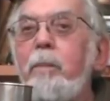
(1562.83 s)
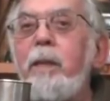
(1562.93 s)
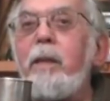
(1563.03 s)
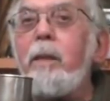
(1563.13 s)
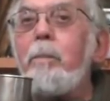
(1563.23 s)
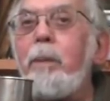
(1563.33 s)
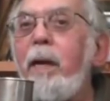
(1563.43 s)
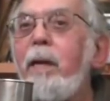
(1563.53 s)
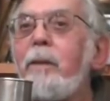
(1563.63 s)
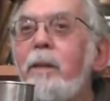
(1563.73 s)
being
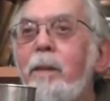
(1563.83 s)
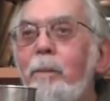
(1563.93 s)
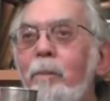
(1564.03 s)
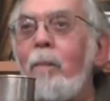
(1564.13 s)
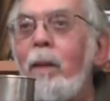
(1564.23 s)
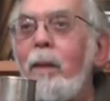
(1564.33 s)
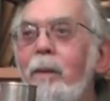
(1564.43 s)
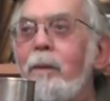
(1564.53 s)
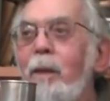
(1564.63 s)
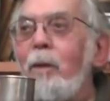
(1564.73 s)
compared to them.
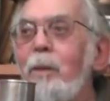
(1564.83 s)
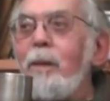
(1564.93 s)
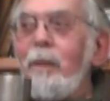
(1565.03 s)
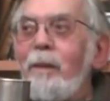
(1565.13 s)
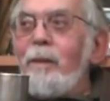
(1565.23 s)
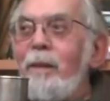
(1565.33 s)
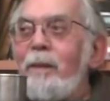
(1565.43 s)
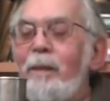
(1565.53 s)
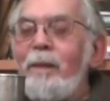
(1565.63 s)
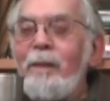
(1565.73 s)
So
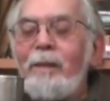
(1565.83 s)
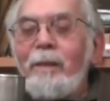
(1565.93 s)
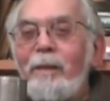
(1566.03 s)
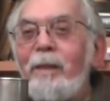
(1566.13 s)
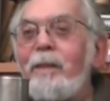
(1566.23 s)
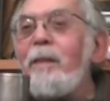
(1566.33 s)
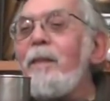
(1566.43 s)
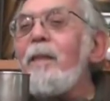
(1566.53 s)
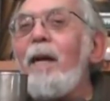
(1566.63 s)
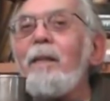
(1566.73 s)
this
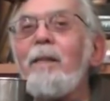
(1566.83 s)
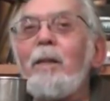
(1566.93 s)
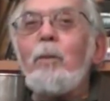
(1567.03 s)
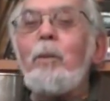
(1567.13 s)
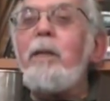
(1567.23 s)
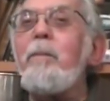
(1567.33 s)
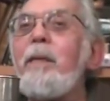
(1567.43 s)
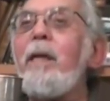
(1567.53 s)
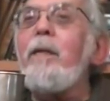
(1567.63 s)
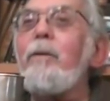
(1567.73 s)
did not win
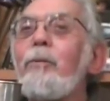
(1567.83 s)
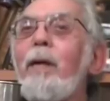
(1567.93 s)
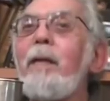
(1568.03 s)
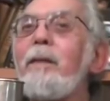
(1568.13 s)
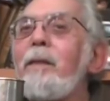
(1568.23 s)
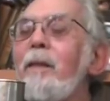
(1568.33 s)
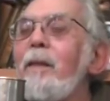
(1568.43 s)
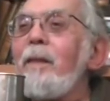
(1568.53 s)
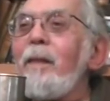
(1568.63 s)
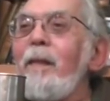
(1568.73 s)
me any
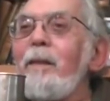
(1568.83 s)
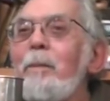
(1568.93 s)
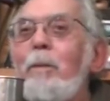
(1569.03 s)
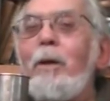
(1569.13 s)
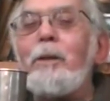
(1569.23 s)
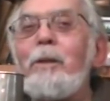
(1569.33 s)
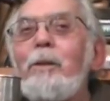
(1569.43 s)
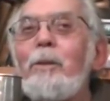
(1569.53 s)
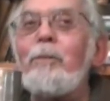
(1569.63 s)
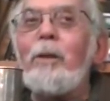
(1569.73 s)
friends in the Boston
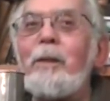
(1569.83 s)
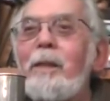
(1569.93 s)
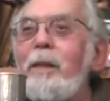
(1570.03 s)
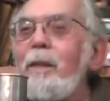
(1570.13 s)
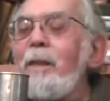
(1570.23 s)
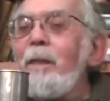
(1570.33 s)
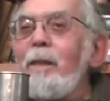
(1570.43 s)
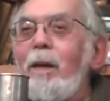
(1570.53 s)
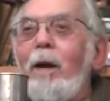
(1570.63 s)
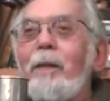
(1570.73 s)
University
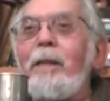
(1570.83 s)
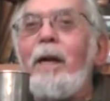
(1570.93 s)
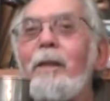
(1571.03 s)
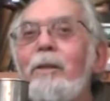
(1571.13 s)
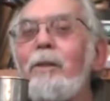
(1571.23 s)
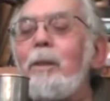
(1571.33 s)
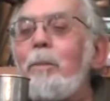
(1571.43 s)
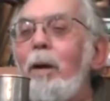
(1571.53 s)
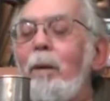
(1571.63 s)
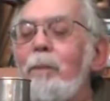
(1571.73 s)
archaeology
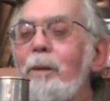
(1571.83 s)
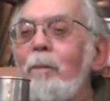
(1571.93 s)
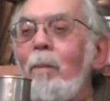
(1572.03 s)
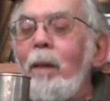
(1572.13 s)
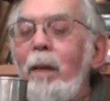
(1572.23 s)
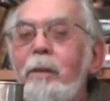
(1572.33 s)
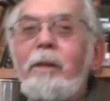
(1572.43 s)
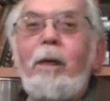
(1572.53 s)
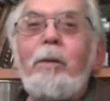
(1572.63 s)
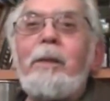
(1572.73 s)
department.
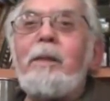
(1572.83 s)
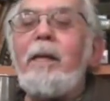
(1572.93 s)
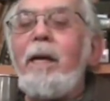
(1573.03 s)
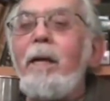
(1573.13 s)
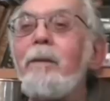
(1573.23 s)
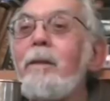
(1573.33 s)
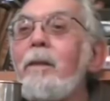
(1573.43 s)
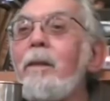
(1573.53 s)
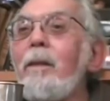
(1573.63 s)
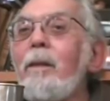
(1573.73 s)
And so it
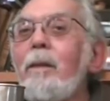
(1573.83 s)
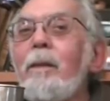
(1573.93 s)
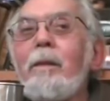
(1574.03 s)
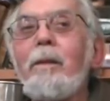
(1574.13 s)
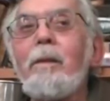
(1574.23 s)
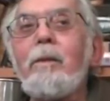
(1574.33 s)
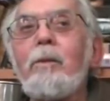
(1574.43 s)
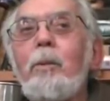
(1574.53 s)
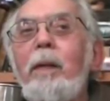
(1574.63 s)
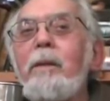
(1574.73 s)
stands
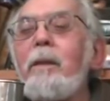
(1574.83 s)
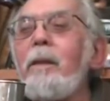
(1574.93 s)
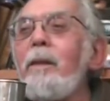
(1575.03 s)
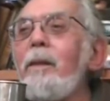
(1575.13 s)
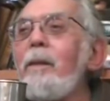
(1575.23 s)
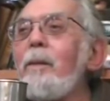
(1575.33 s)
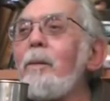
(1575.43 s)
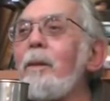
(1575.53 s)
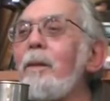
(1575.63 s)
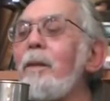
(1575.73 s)

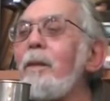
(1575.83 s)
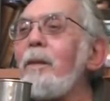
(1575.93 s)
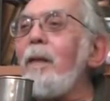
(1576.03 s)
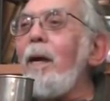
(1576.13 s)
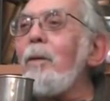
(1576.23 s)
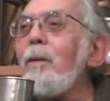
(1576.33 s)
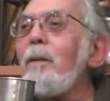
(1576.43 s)
what is this now?